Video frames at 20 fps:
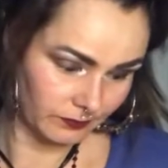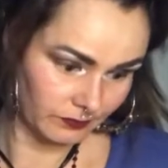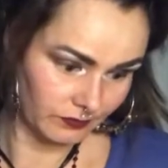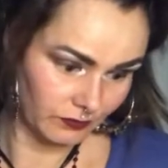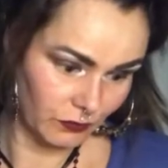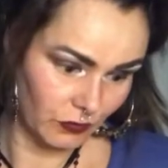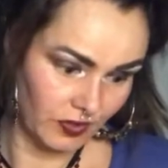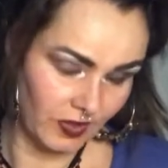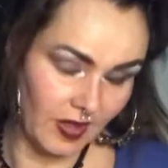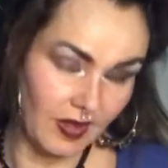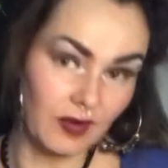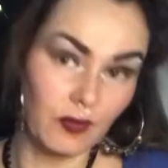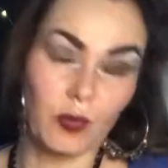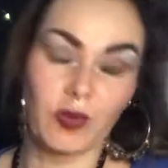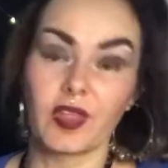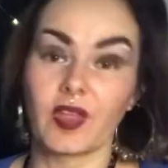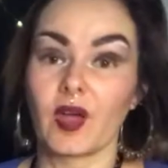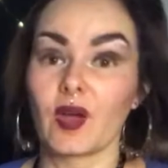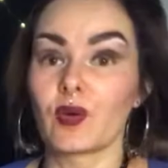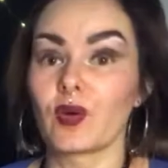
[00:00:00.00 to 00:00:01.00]

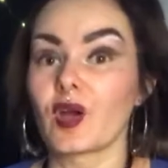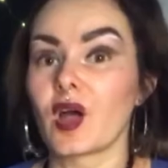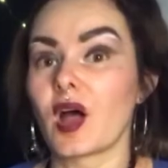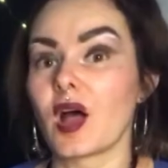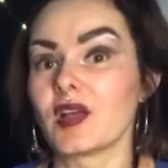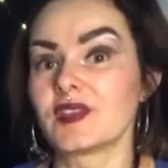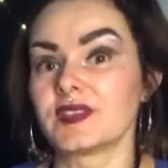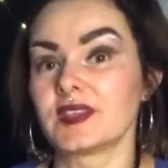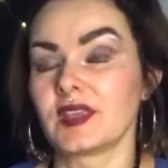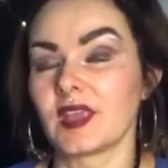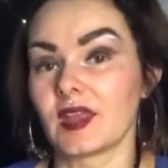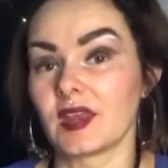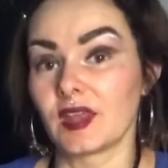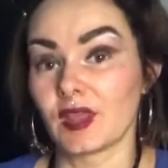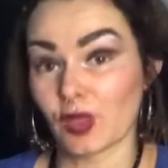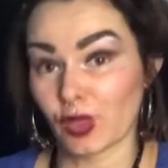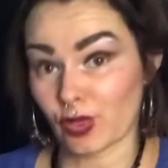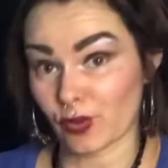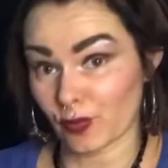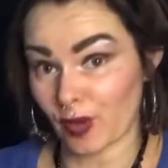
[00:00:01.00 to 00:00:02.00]
without causing any
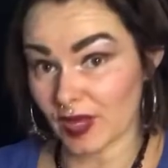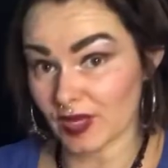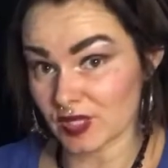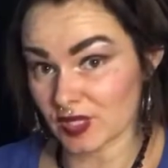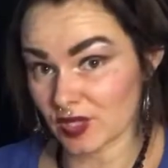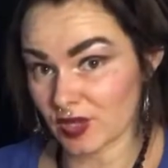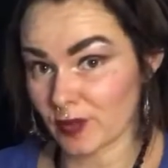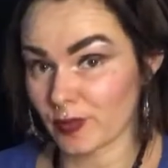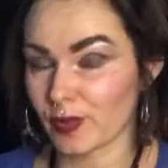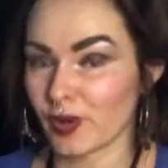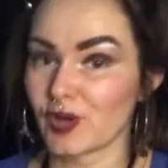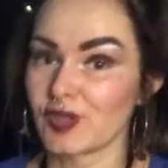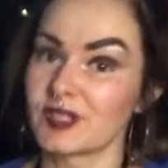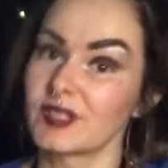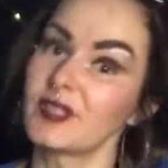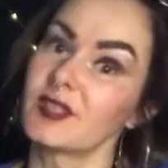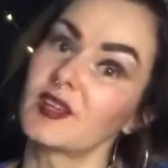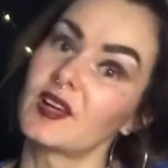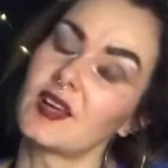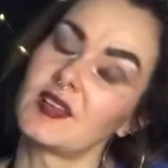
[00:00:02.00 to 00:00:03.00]
threat to the
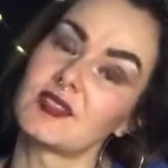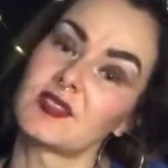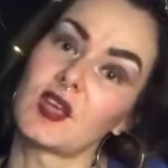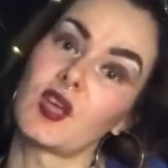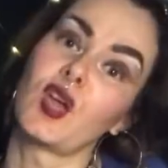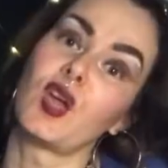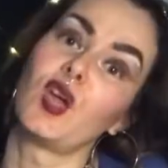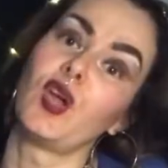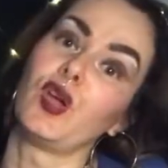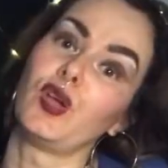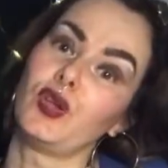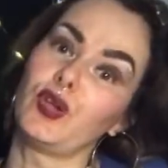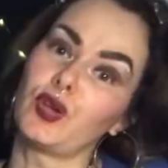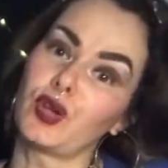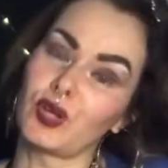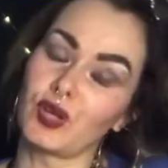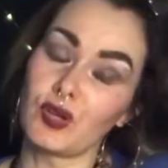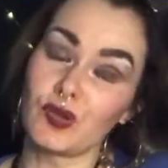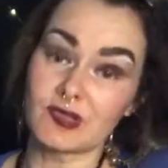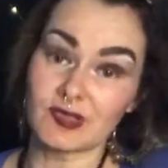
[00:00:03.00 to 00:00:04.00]
person, because you
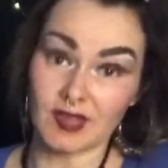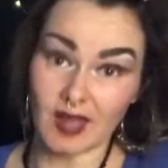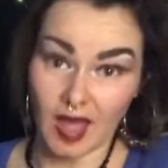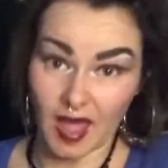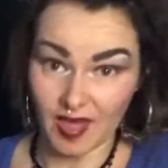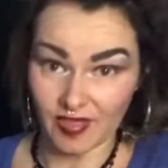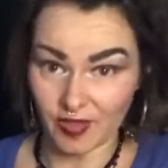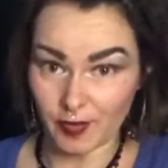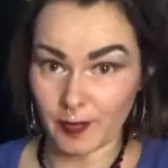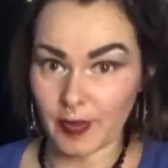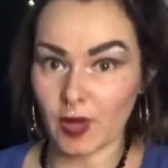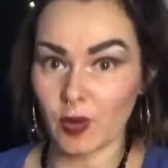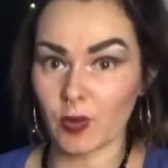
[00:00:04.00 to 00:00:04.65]
can use an athame,